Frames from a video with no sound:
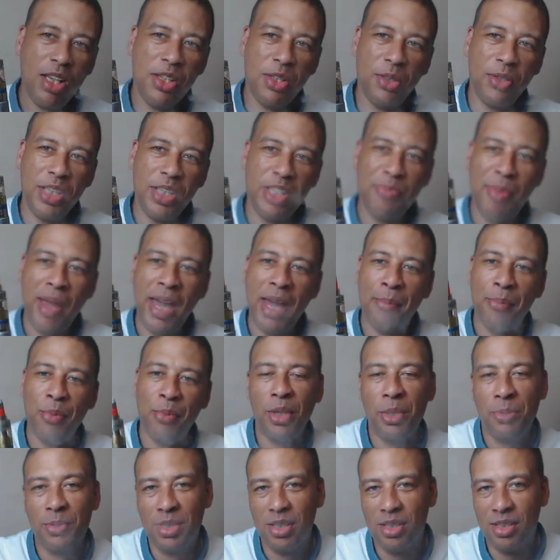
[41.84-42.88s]
So this bad
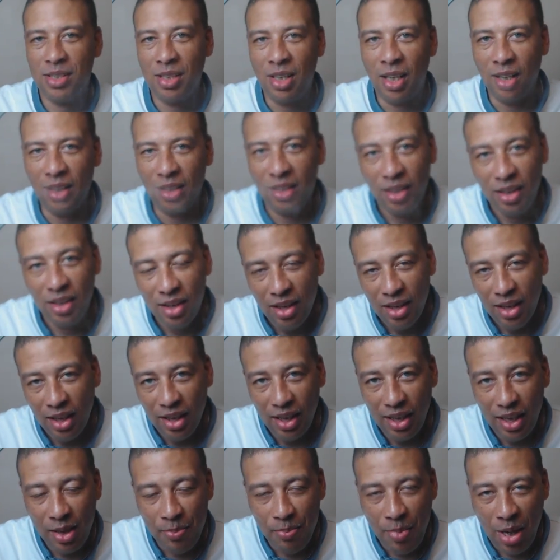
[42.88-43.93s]
boy was stuck
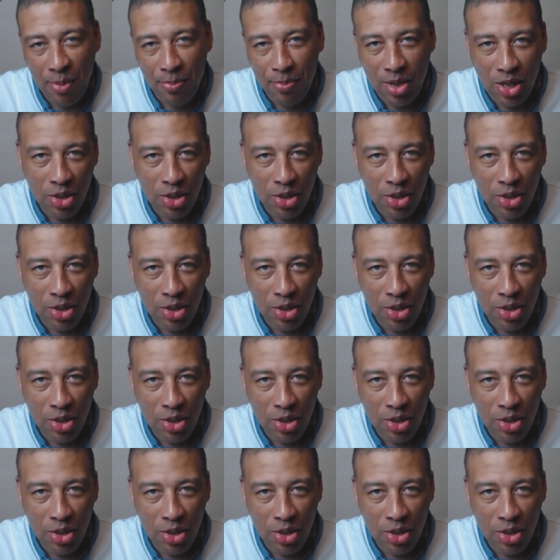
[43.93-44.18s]
in my